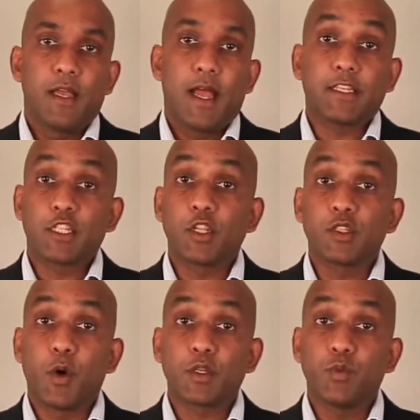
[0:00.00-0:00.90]
At
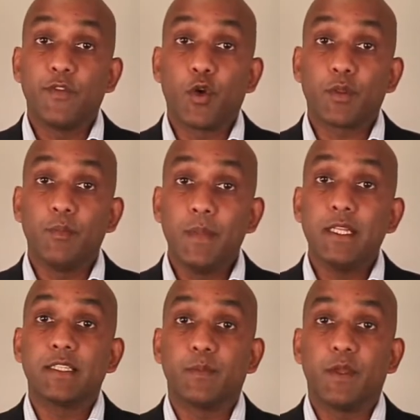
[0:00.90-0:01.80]
ShelterBox, we've got the
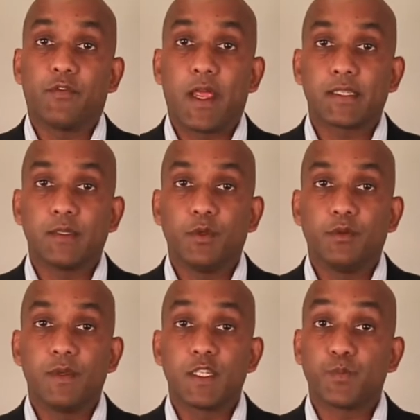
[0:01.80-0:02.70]
means to be flexible,
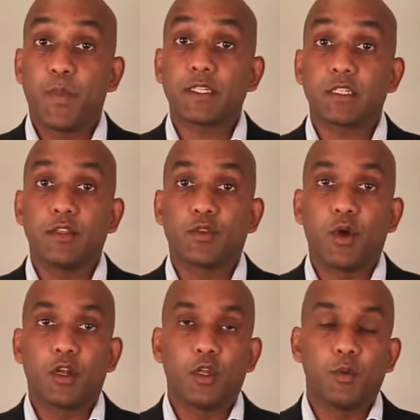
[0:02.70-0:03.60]
especially through
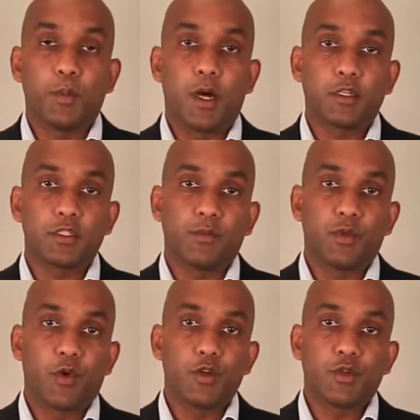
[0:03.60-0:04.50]
our global partnership with
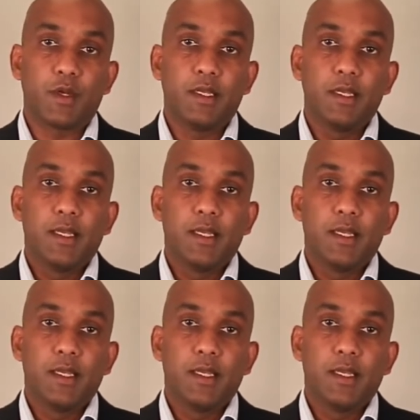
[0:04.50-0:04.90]
Rotary,